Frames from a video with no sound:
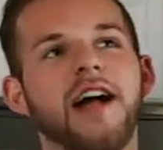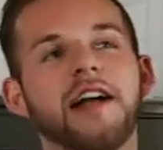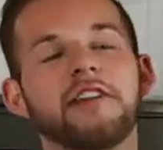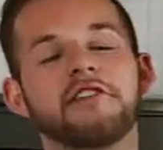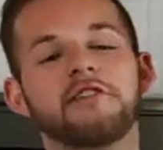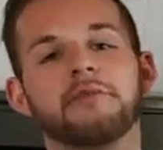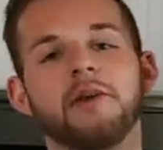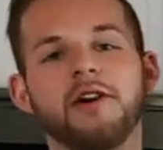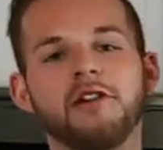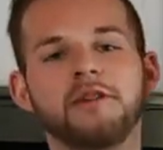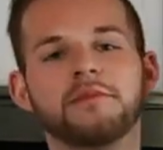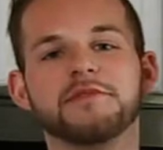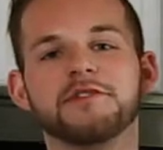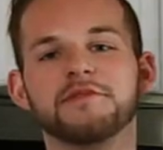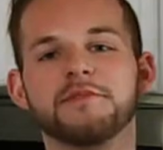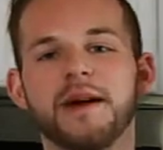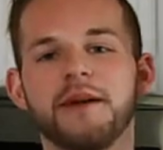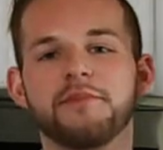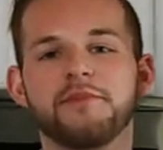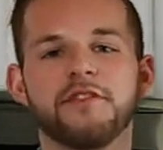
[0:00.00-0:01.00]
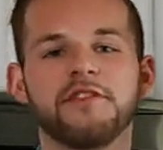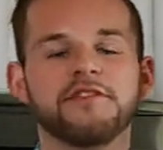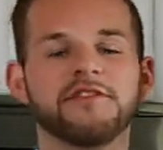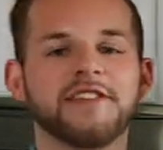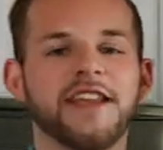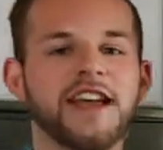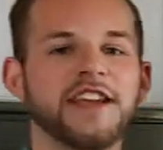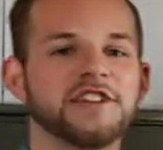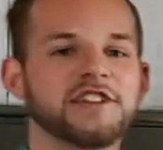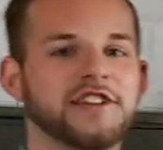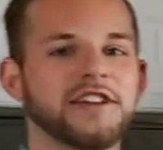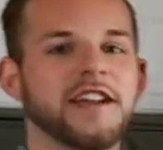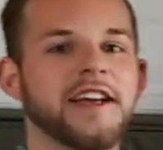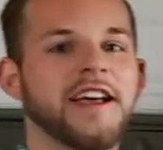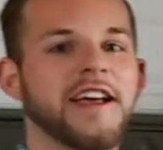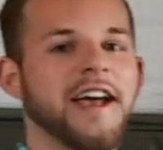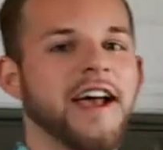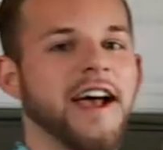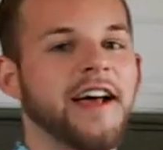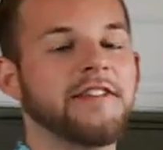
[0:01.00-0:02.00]
and welcome to my presentation.
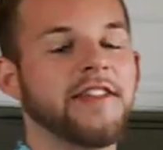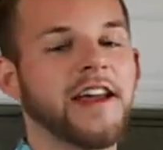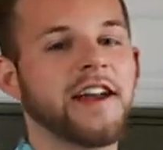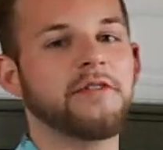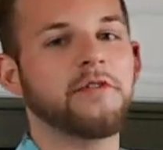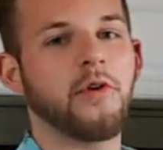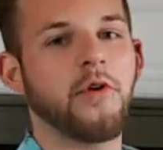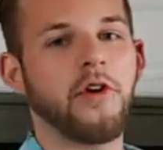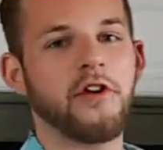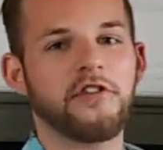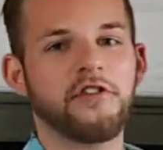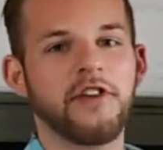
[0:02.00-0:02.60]
And then, of course, I